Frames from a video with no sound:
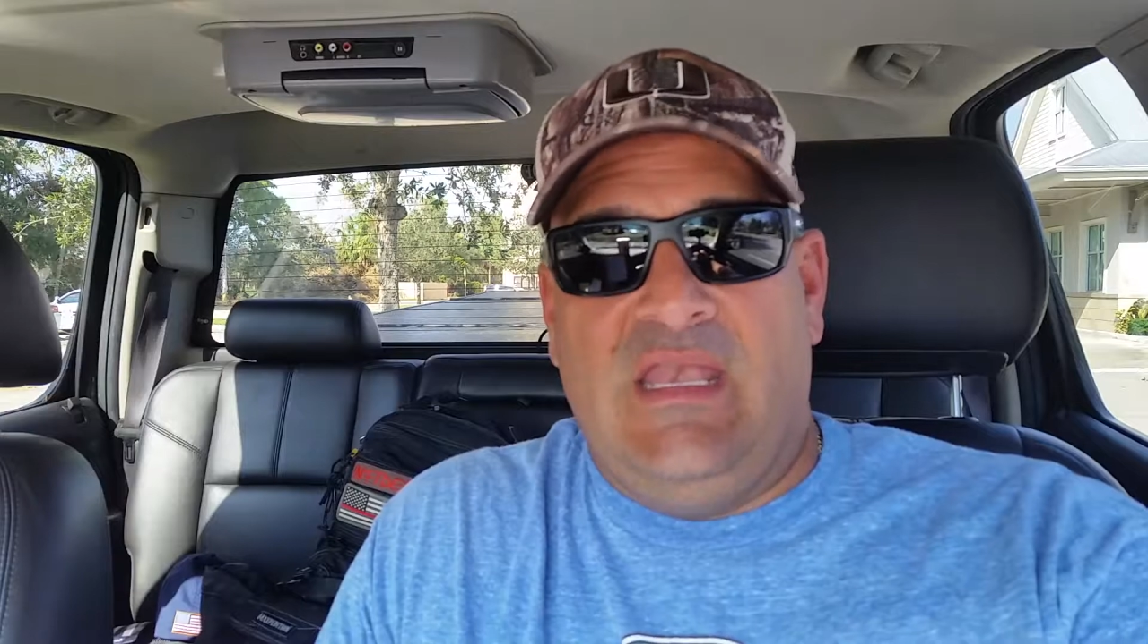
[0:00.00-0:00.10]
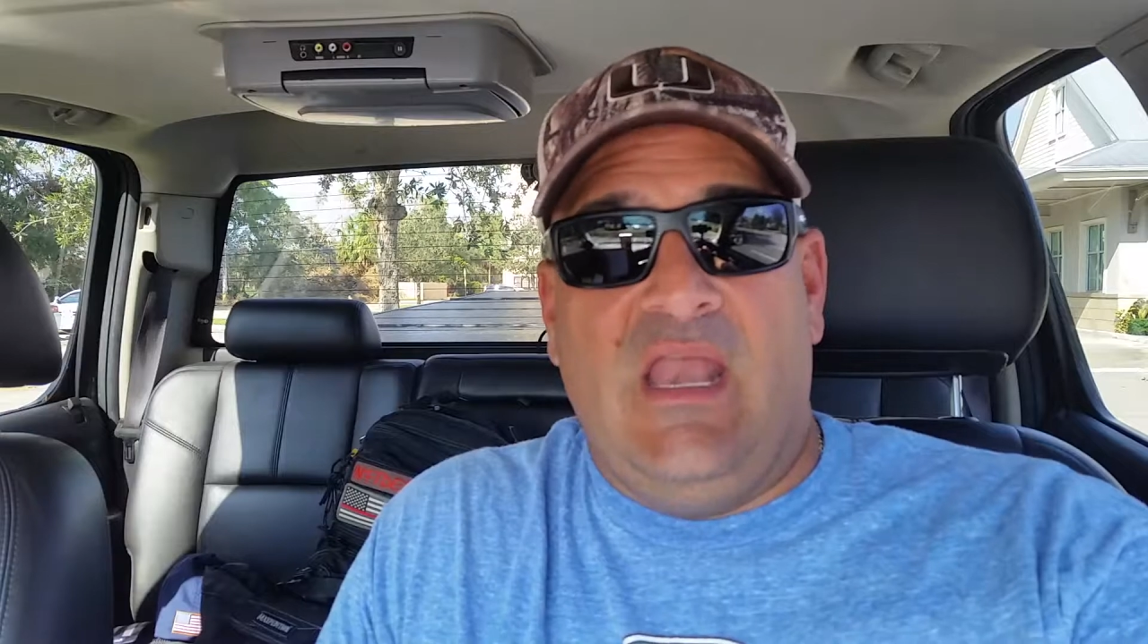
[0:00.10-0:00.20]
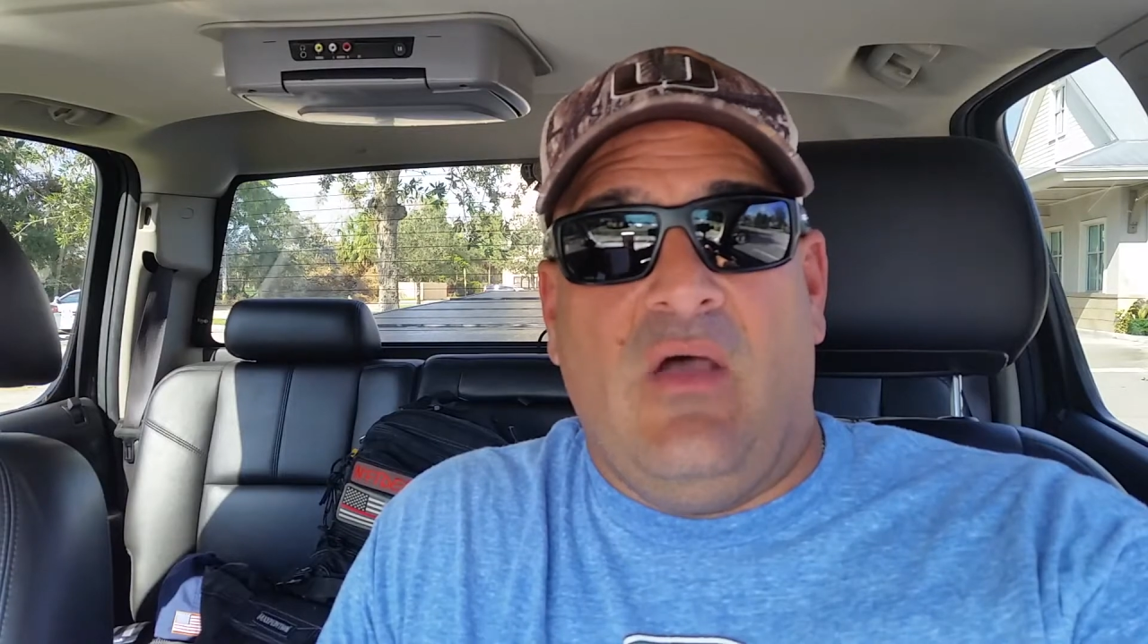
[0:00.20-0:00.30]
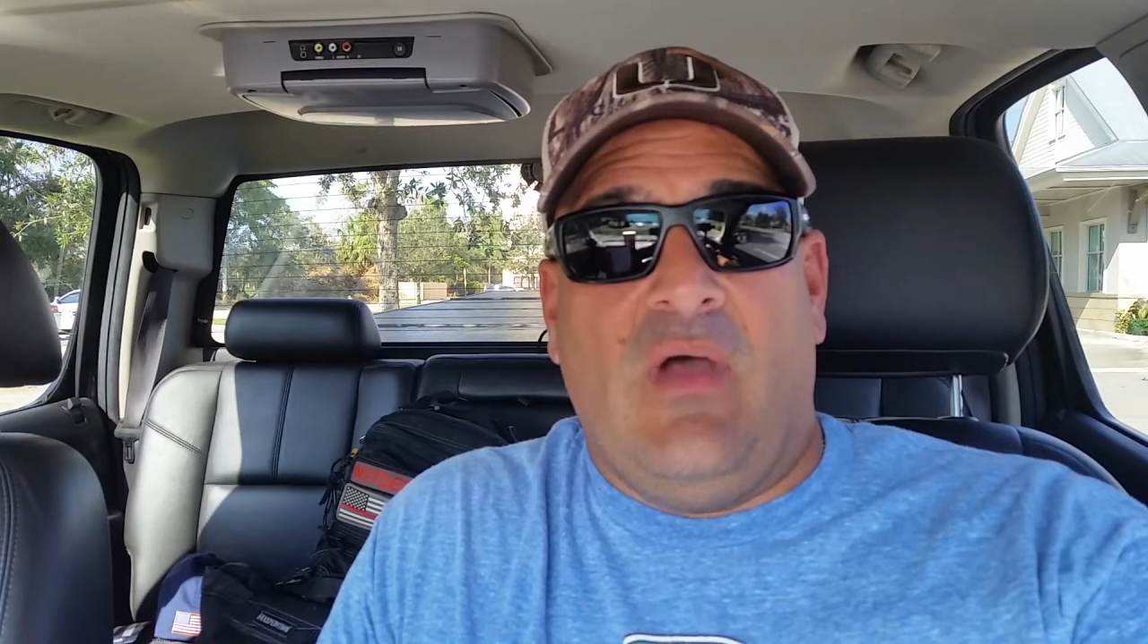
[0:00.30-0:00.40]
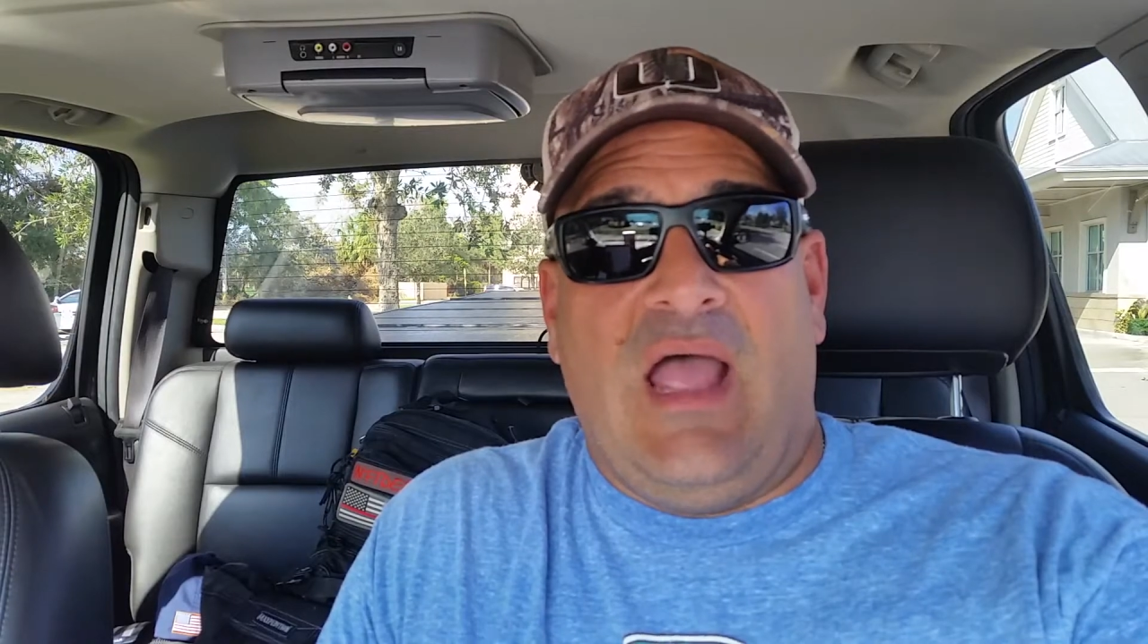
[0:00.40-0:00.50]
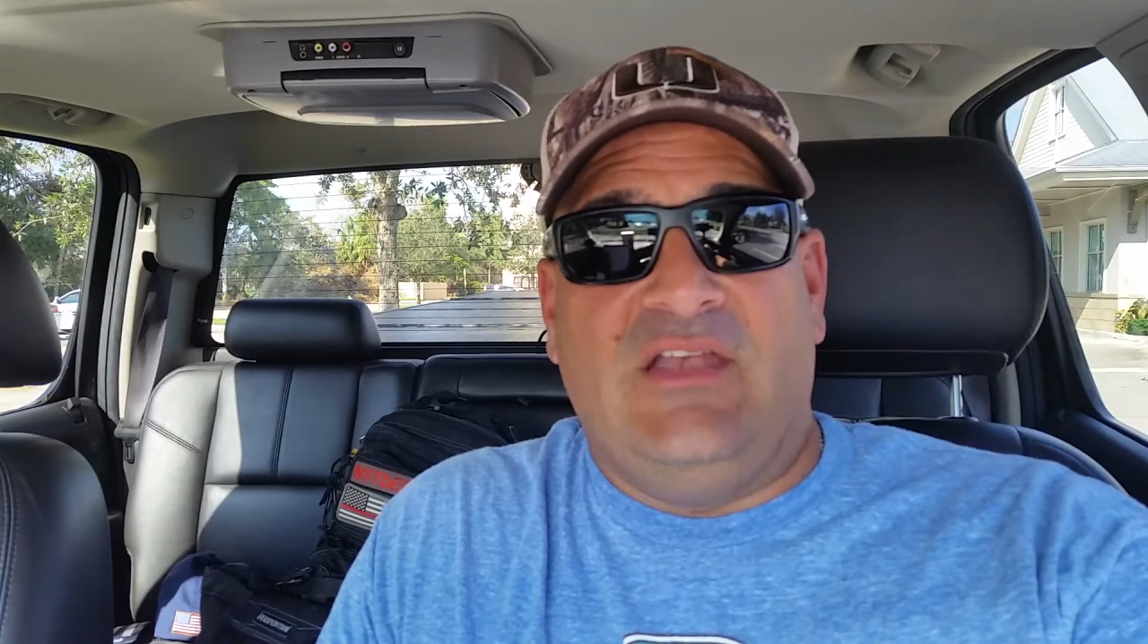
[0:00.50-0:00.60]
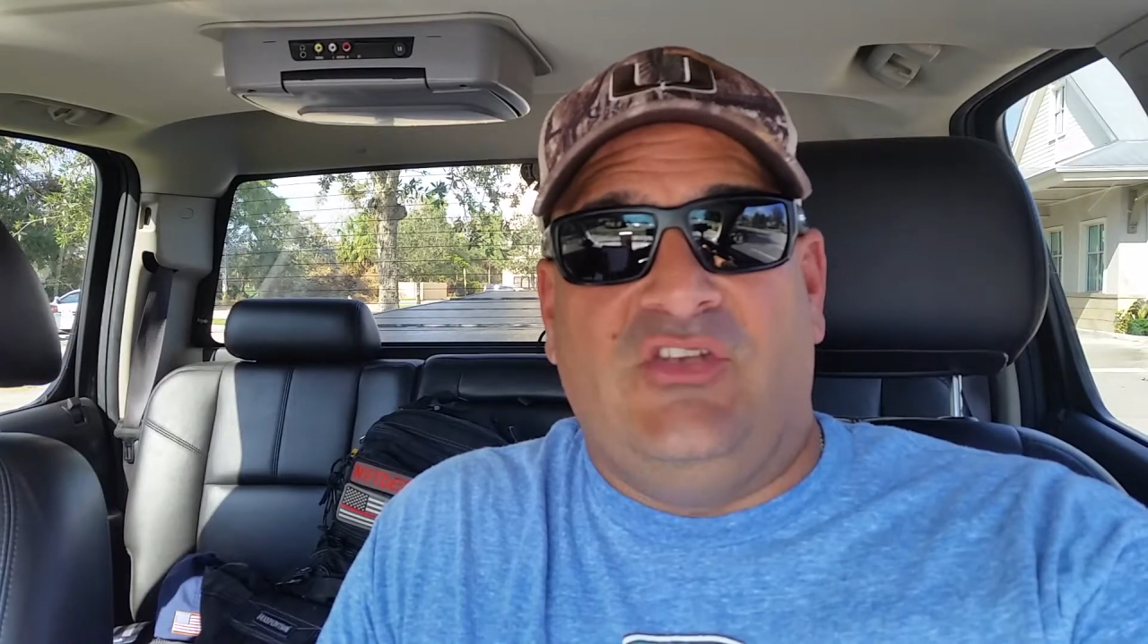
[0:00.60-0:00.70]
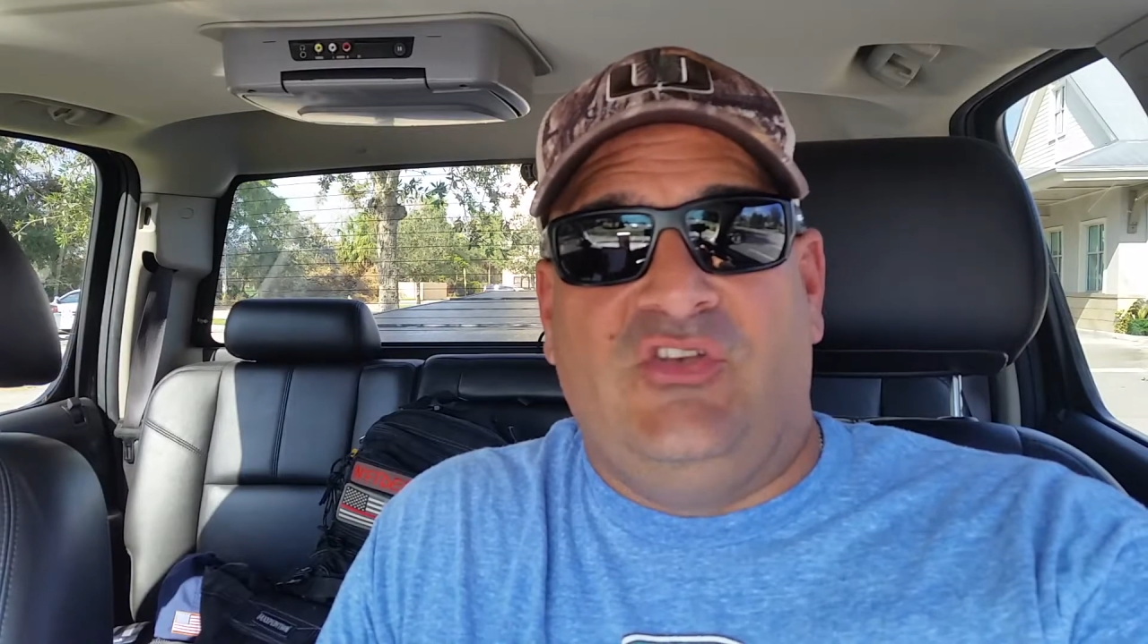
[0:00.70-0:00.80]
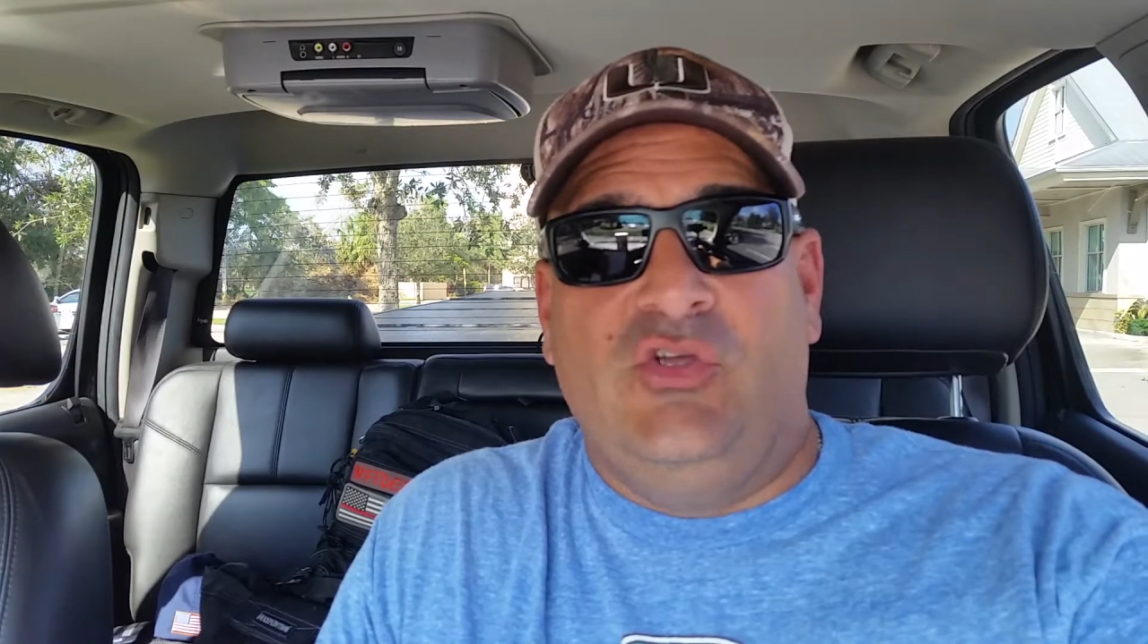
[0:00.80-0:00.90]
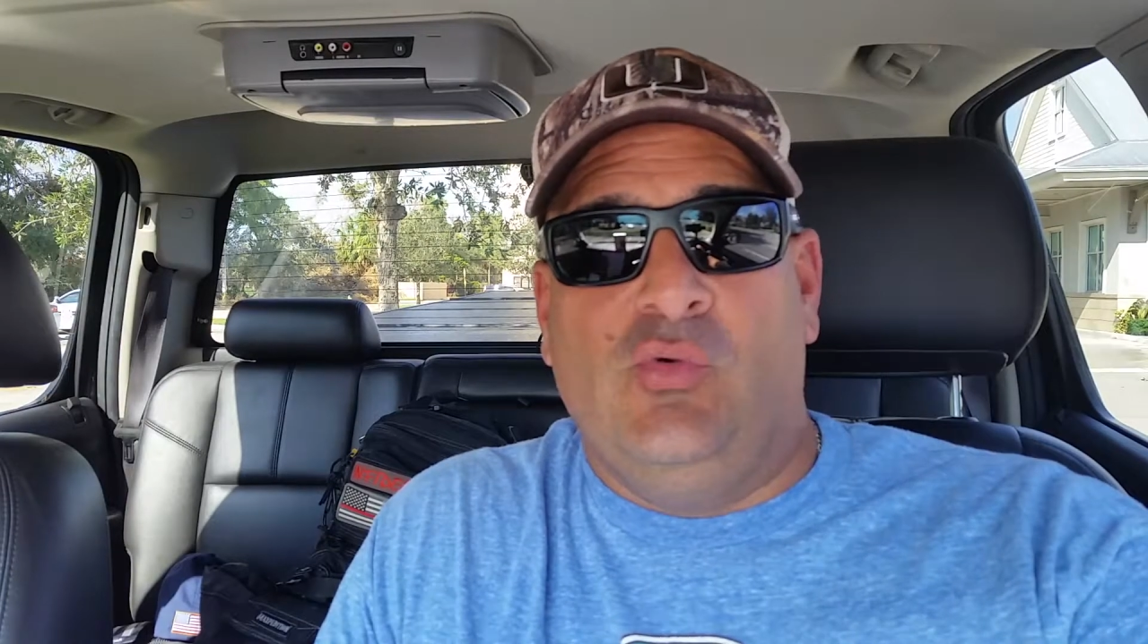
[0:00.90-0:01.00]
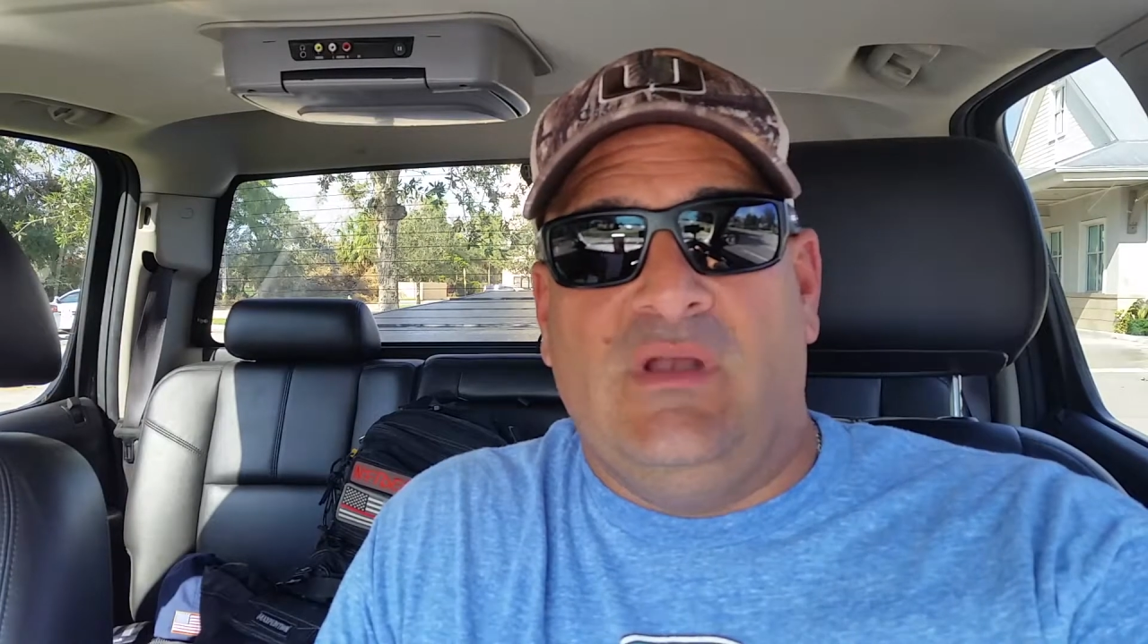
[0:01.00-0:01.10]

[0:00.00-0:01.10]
Now, I do